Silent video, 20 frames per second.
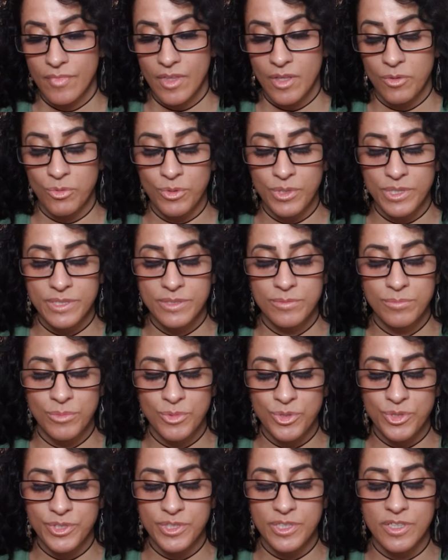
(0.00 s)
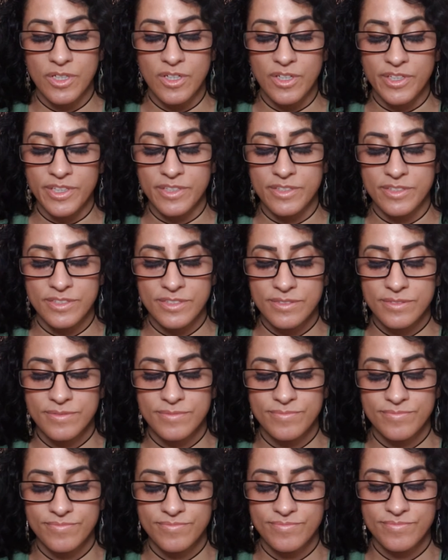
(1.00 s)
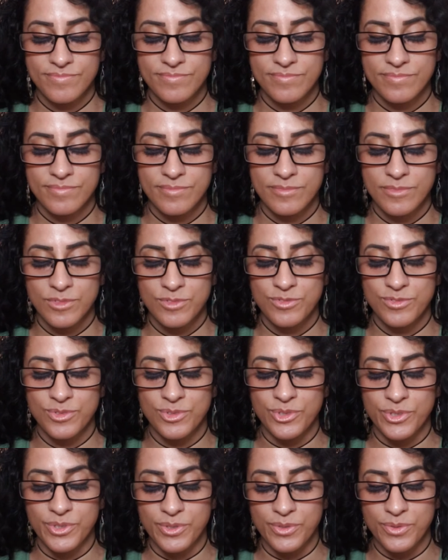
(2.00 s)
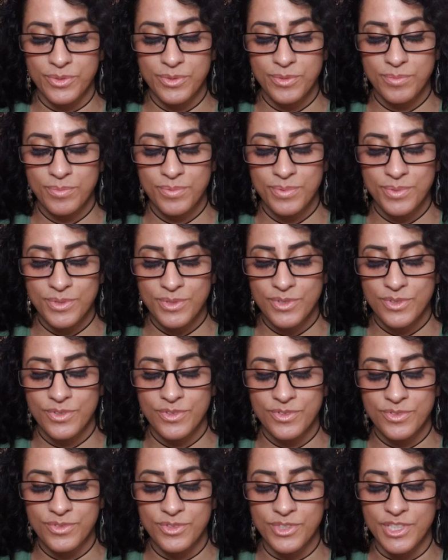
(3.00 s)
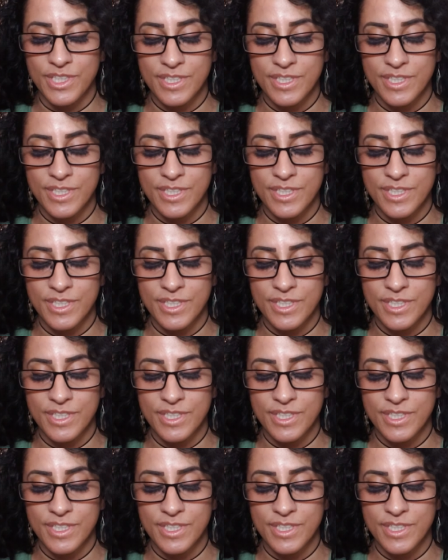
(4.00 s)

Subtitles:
One more card for group 3.